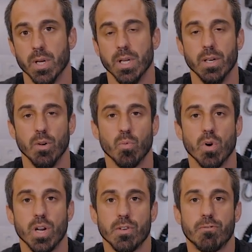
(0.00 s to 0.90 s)
And
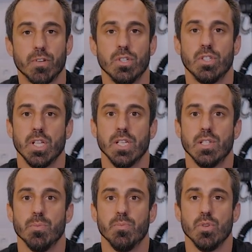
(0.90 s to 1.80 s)
one of the first things
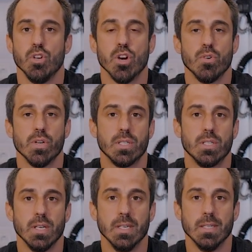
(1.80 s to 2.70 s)
that you notice
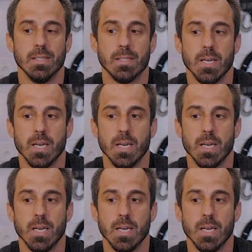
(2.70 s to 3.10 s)
is